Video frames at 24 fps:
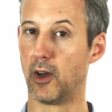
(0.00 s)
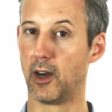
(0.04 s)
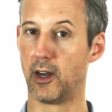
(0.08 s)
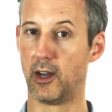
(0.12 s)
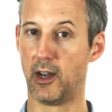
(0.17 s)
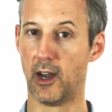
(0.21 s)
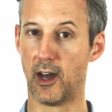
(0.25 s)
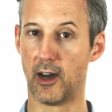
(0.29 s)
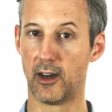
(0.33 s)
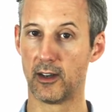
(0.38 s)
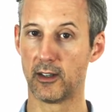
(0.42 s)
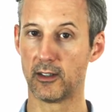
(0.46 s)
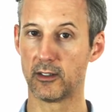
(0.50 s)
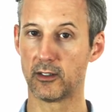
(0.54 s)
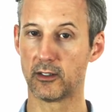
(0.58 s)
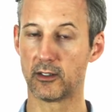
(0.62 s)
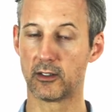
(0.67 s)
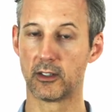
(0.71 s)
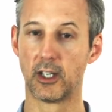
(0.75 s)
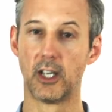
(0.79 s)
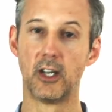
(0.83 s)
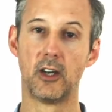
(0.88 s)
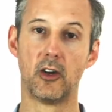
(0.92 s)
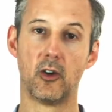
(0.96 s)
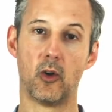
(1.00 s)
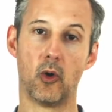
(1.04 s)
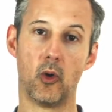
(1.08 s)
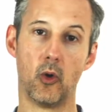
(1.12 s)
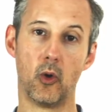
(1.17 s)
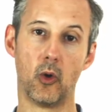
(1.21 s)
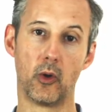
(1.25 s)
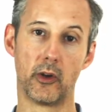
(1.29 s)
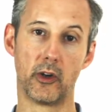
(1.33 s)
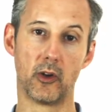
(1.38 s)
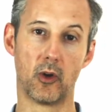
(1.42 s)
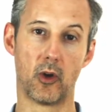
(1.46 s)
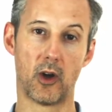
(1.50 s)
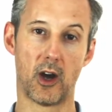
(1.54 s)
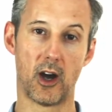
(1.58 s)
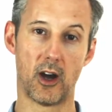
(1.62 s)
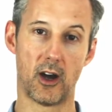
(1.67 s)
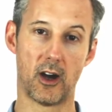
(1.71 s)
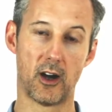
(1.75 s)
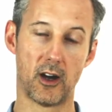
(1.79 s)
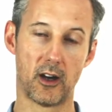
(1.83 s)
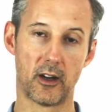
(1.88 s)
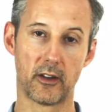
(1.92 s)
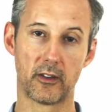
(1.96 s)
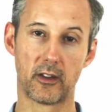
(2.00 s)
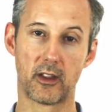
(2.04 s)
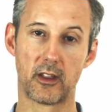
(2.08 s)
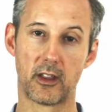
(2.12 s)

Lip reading: lungs or your heart,